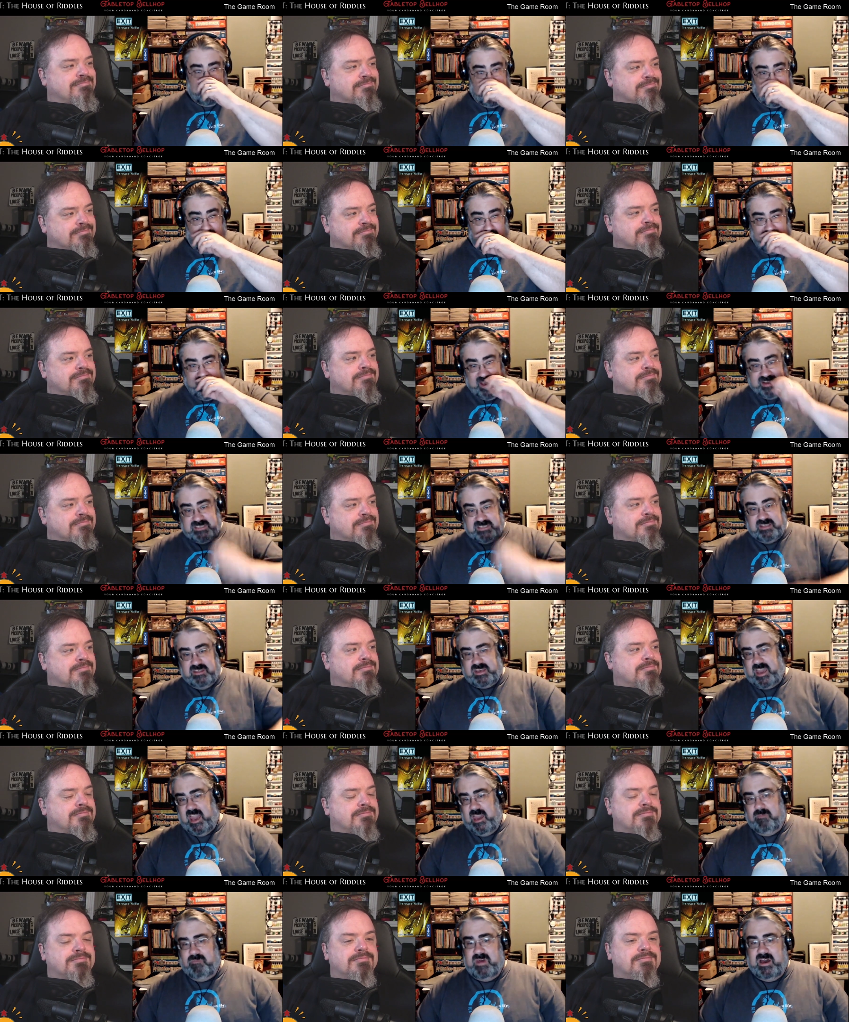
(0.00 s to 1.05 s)
Speaker 1: Now, Exit the
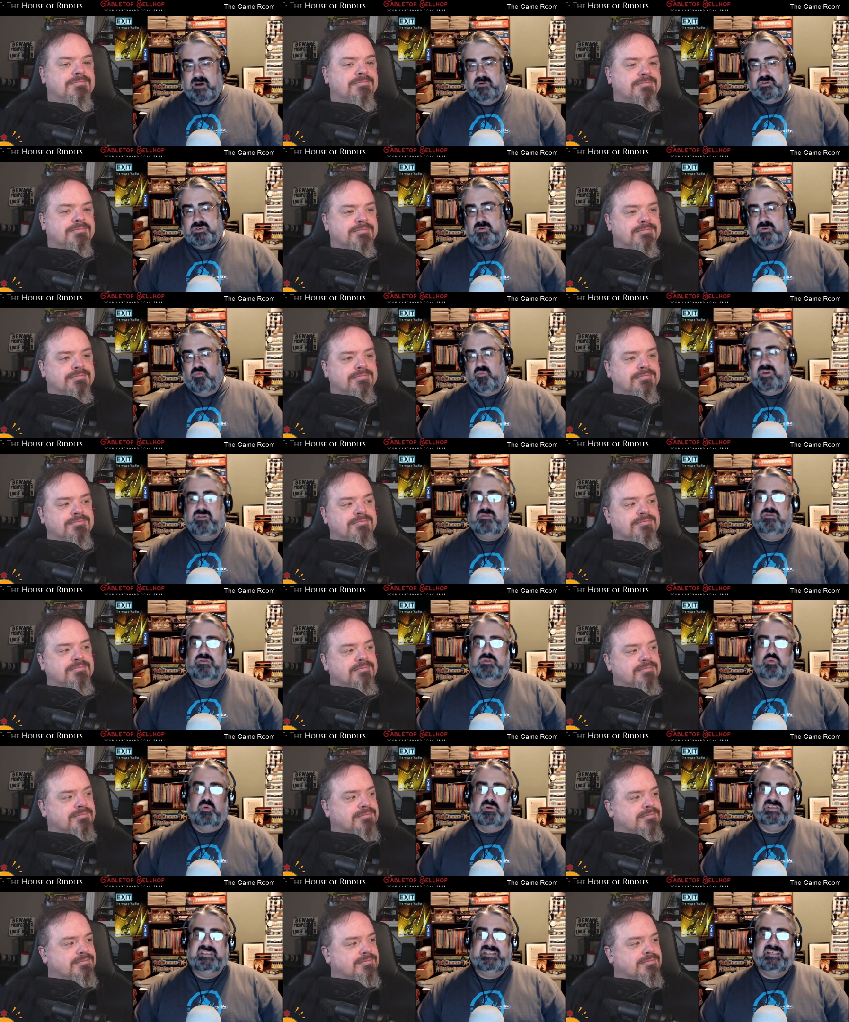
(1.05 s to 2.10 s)
Game, The House of Riddles
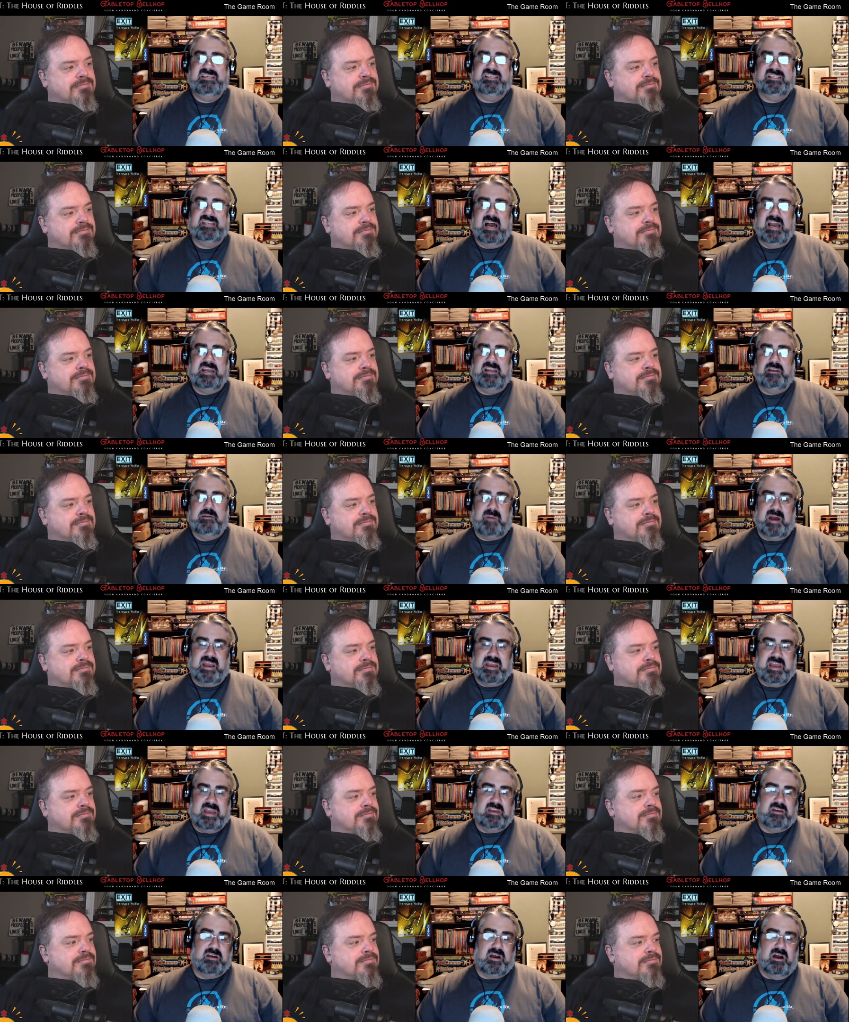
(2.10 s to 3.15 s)
was designed by
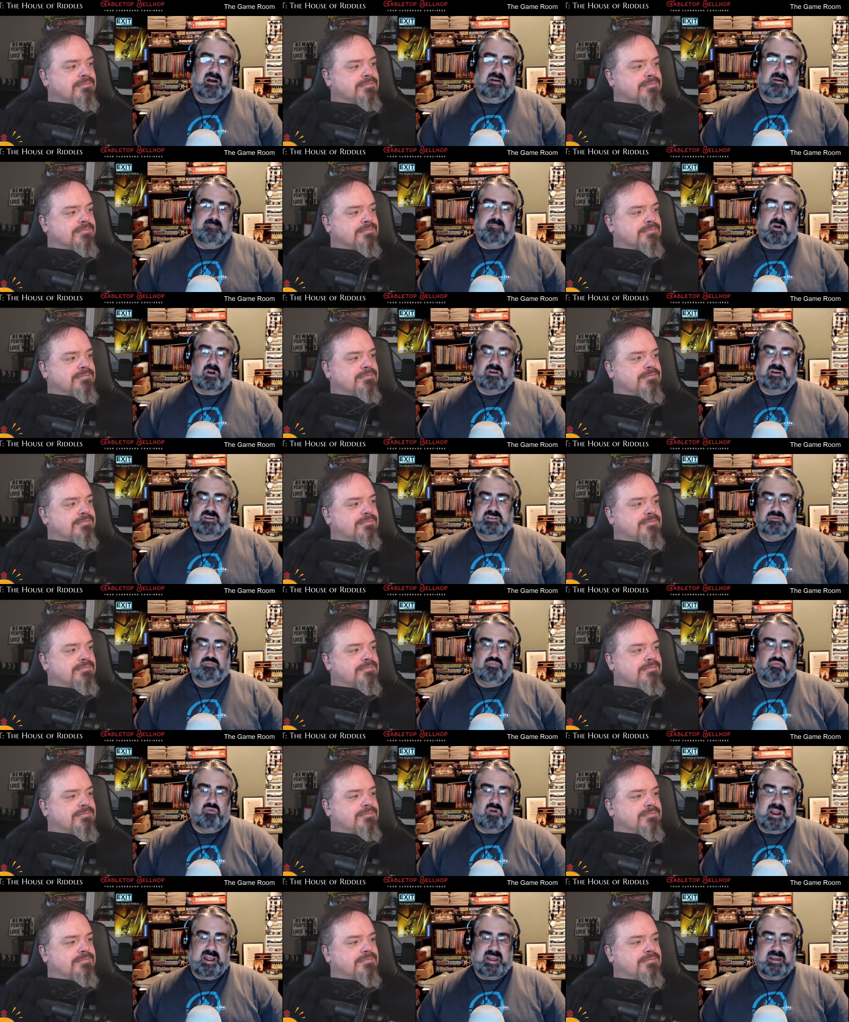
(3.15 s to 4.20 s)
Inka and Markus
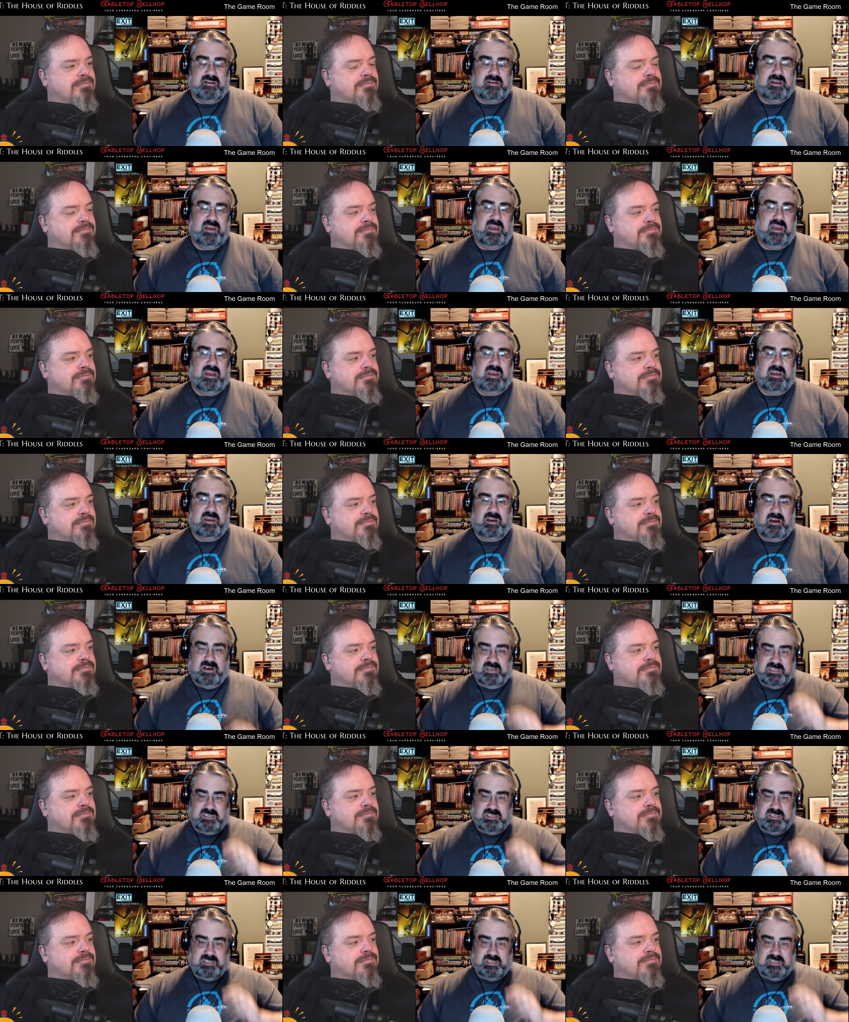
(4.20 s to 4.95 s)
Brand, a